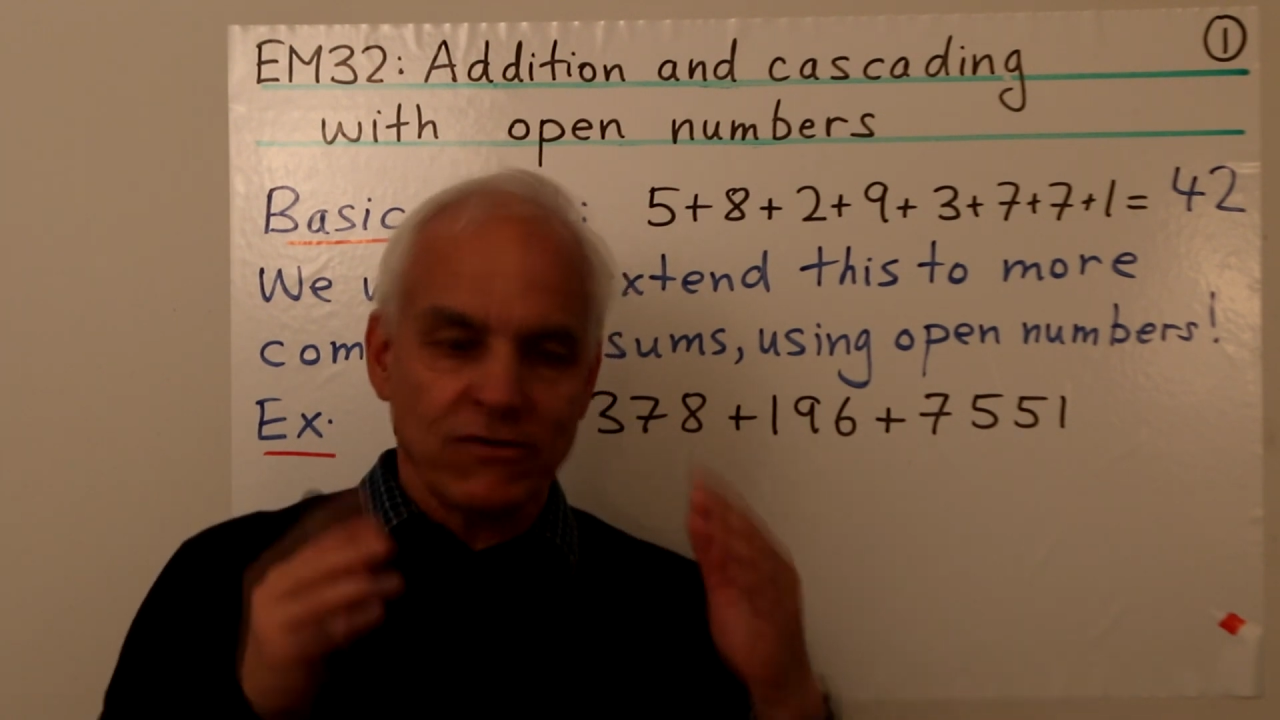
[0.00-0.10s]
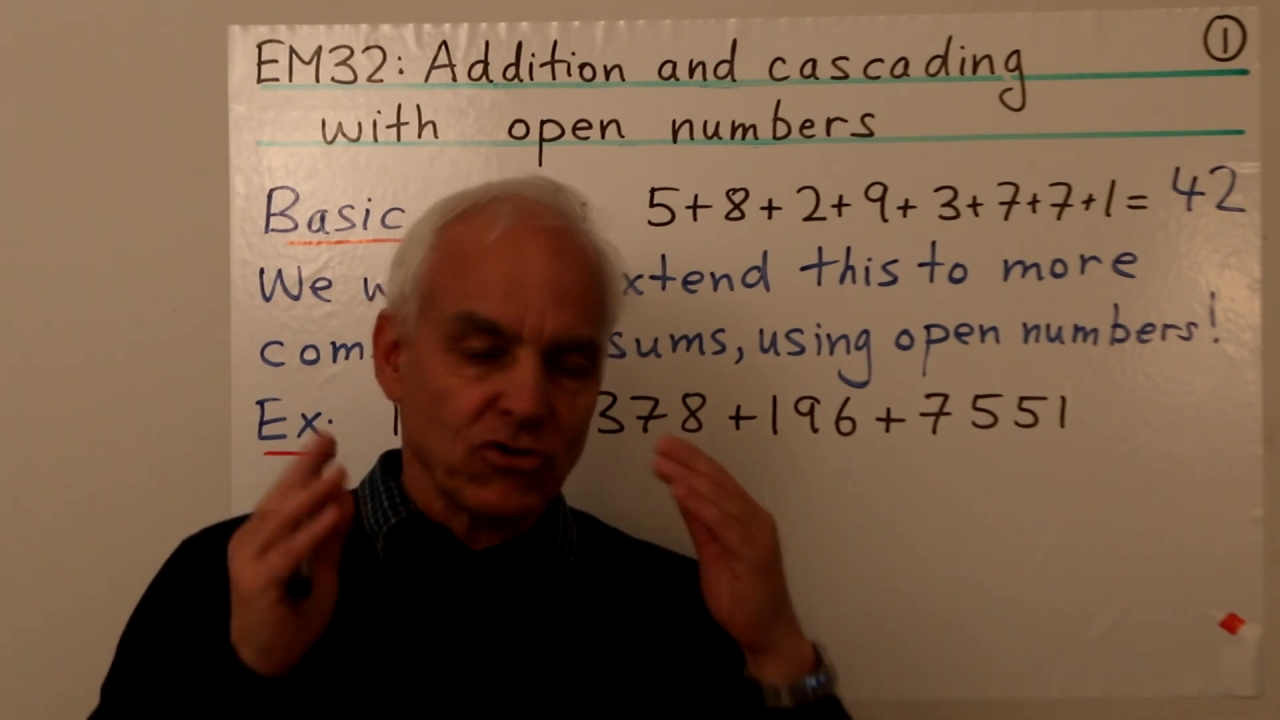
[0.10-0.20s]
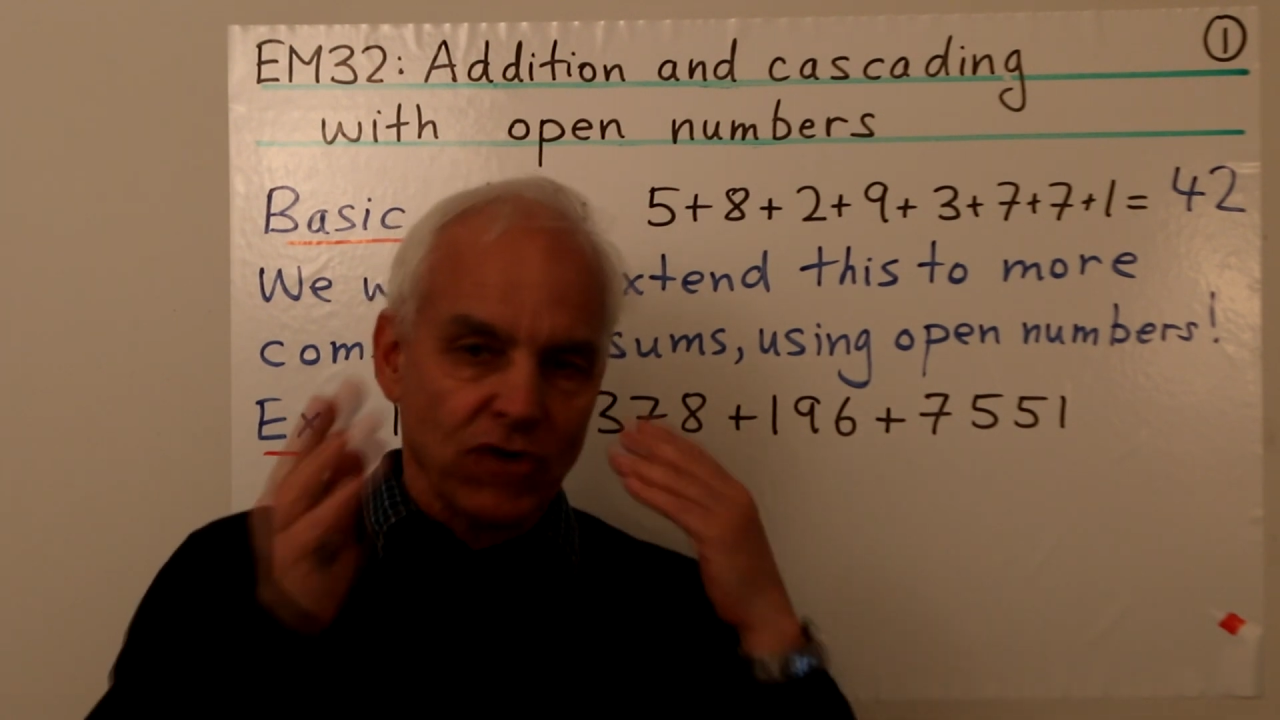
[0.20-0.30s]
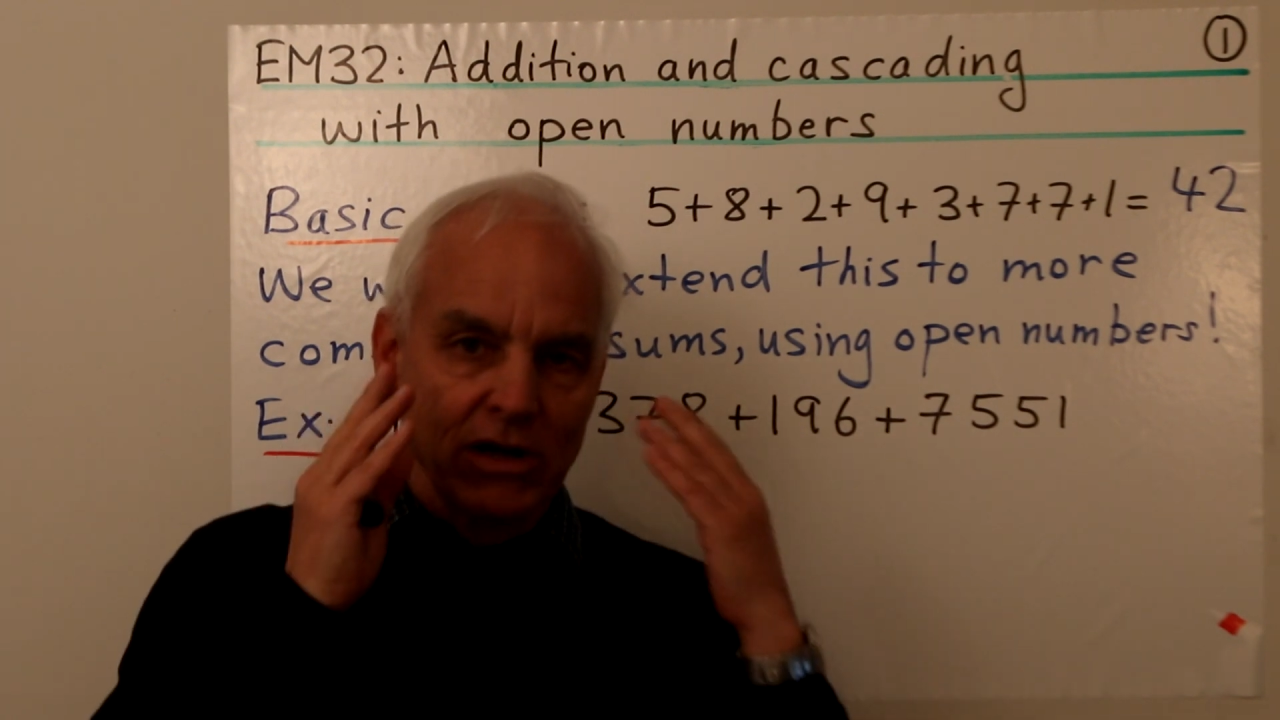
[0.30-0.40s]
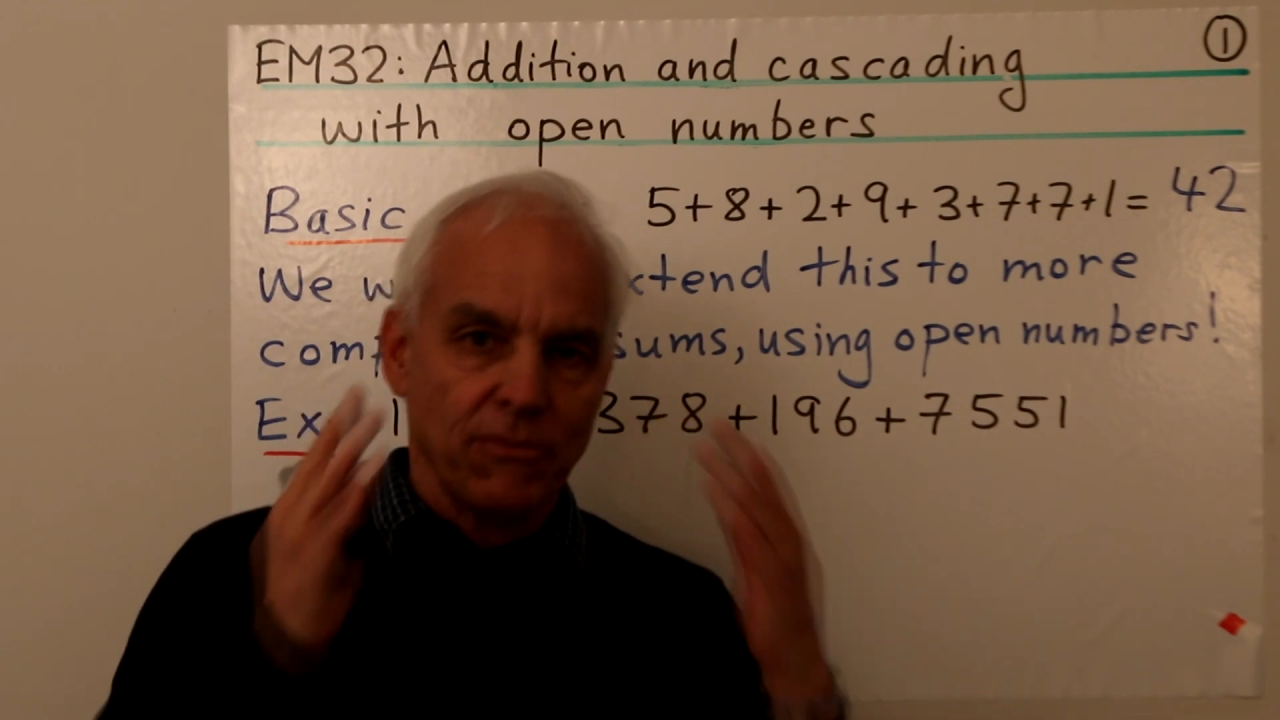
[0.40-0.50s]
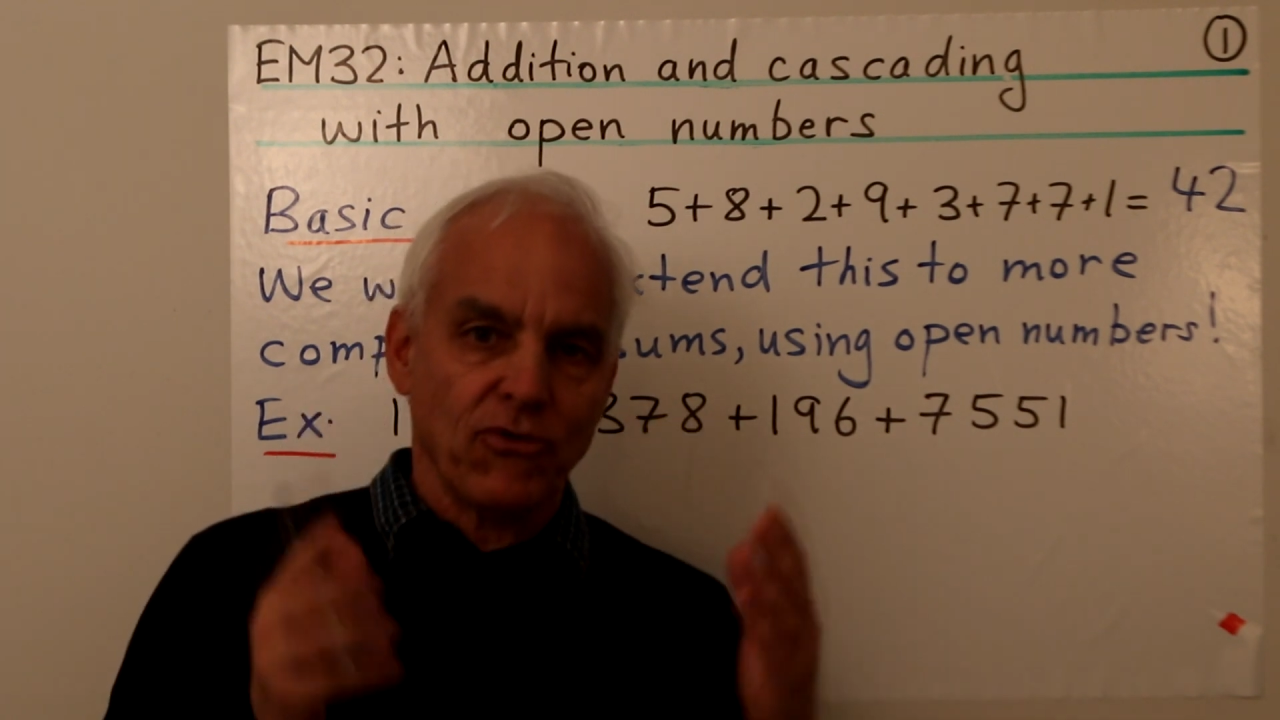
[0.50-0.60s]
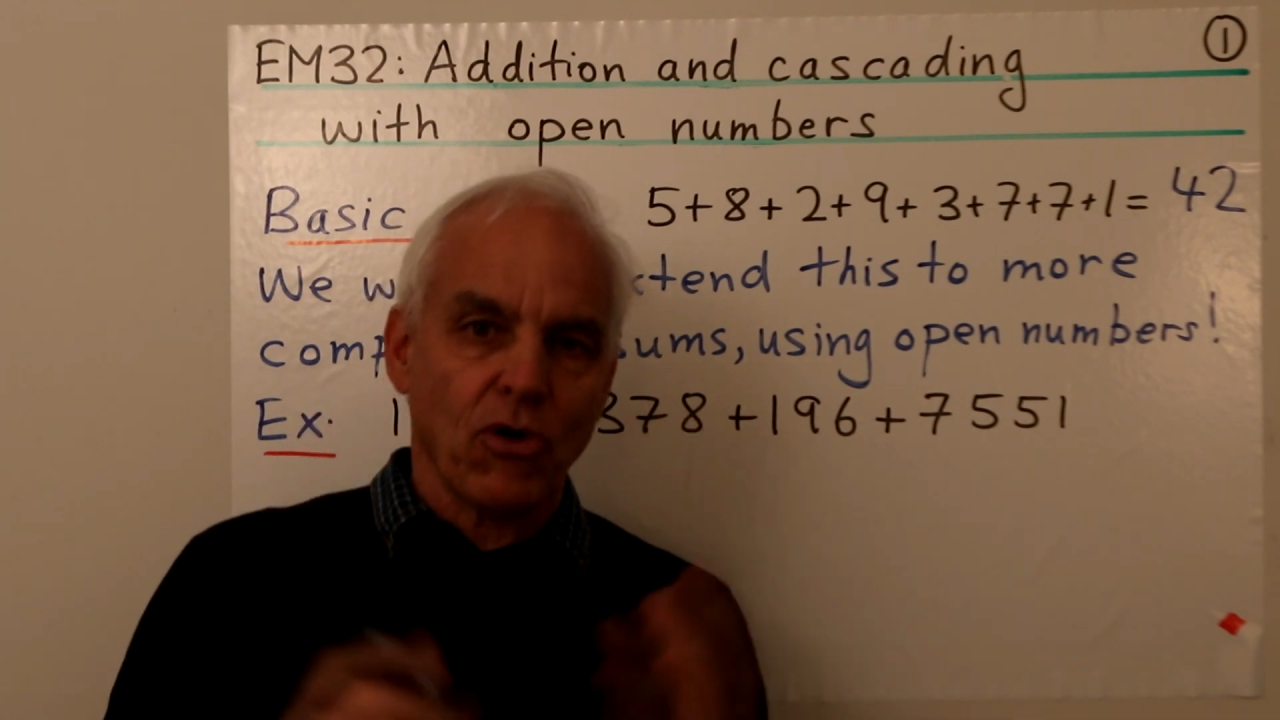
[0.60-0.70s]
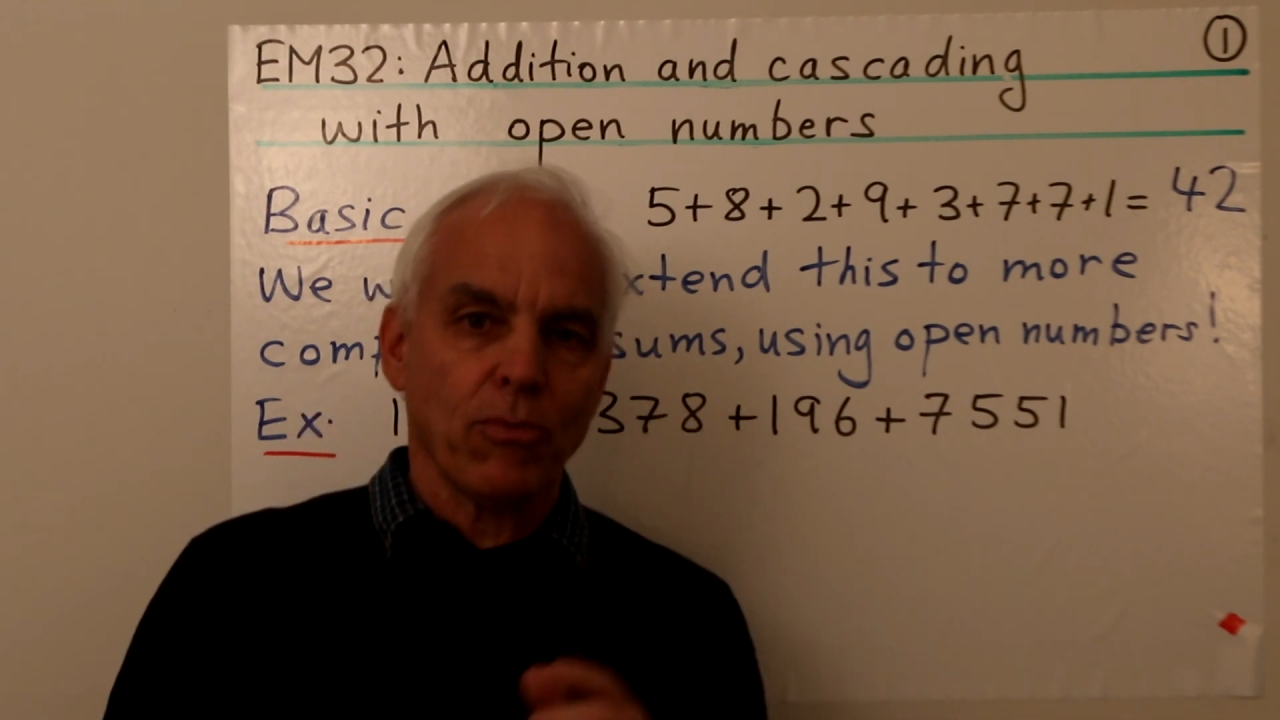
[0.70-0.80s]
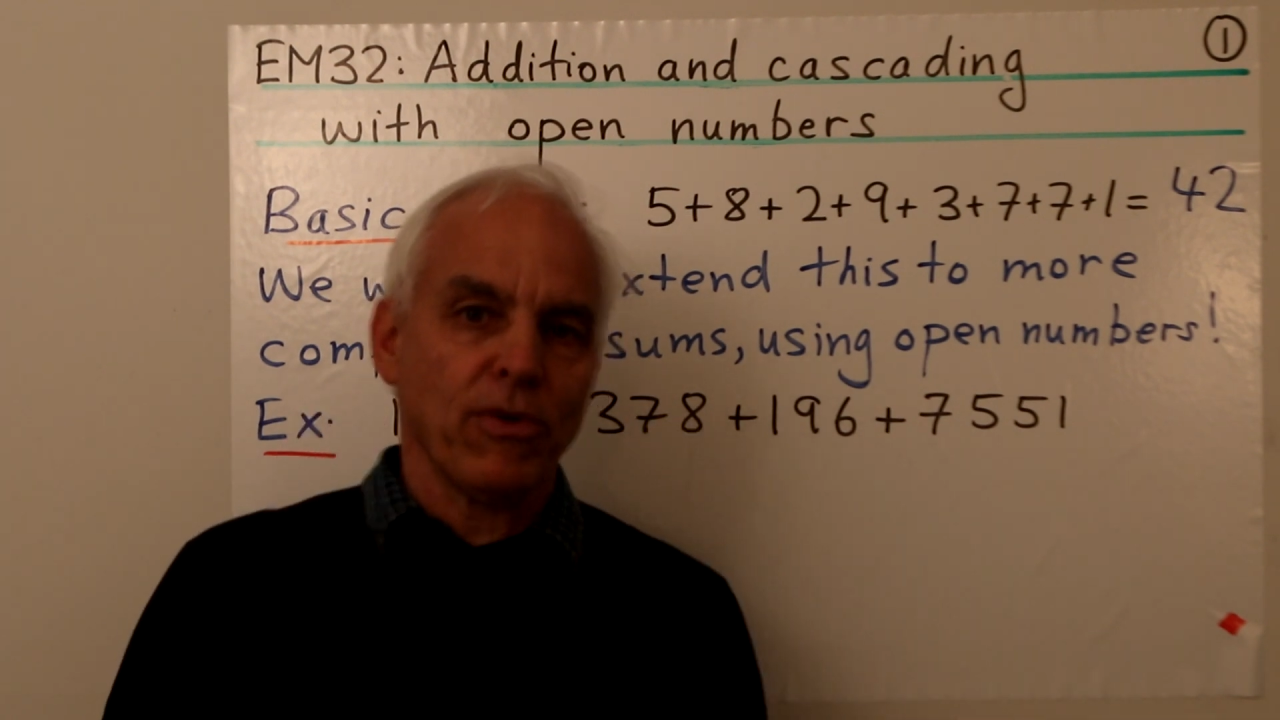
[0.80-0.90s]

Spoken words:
to try to absorb